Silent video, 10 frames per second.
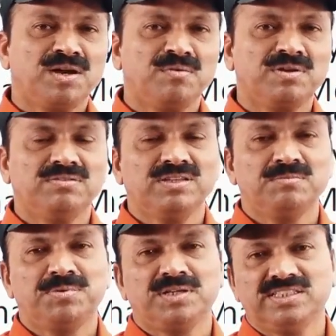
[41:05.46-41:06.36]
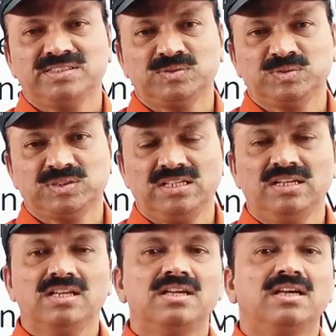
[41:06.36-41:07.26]
one of the important social
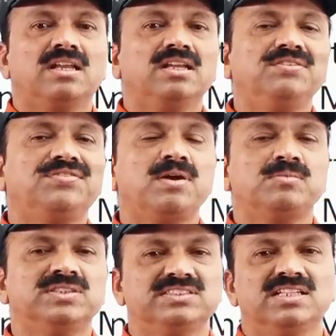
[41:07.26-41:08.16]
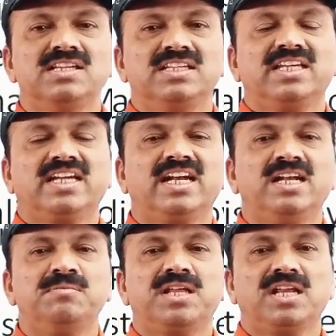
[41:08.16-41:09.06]
reformers. He
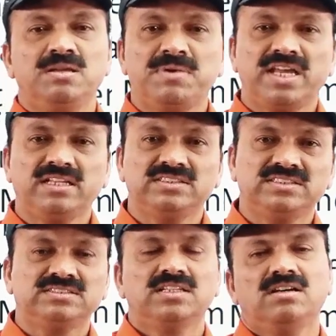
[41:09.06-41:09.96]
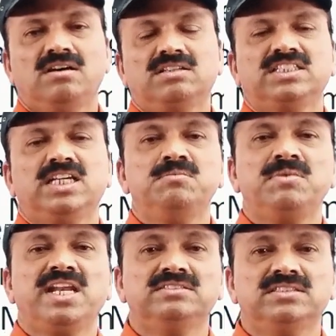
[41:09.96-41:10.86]
condemned early marriages or child
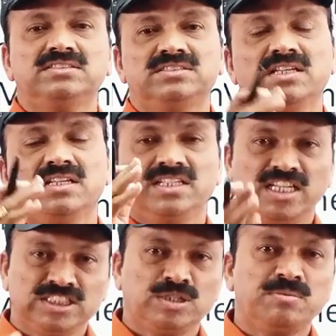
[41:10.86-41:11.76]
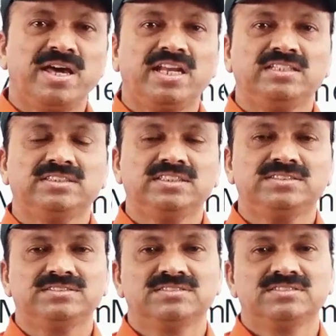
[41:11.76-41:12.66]
marriages, aged
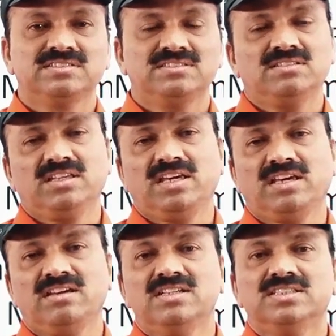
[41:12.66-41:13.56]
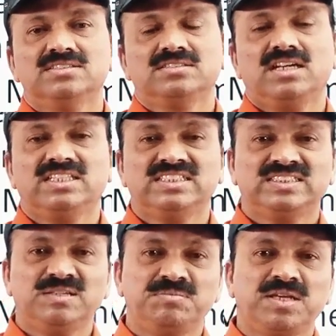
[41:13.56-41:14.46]
marriages. Okay. So at the
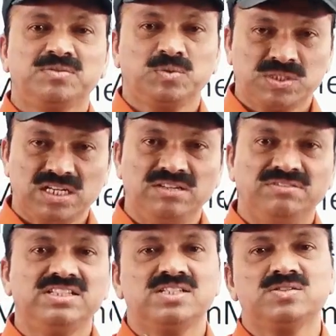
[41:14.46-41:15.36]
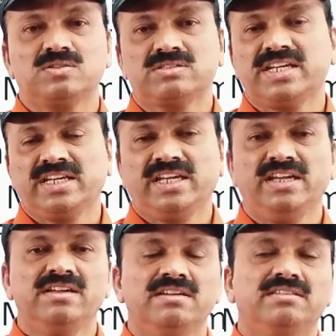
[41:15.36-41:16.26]
same time, social evils in
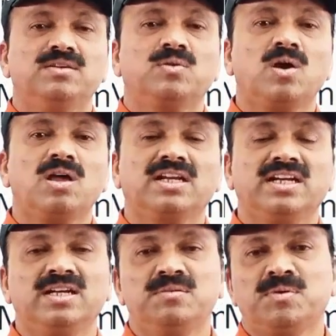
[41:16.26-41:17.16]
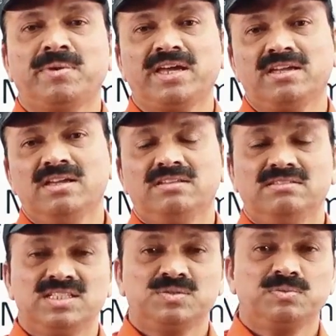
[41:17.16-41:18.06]
society, they were all condemned by
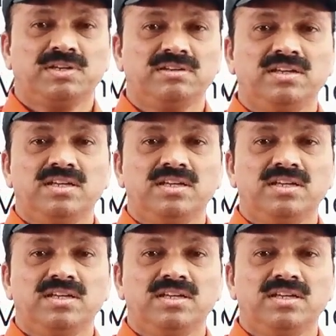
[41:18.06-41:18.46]
this one.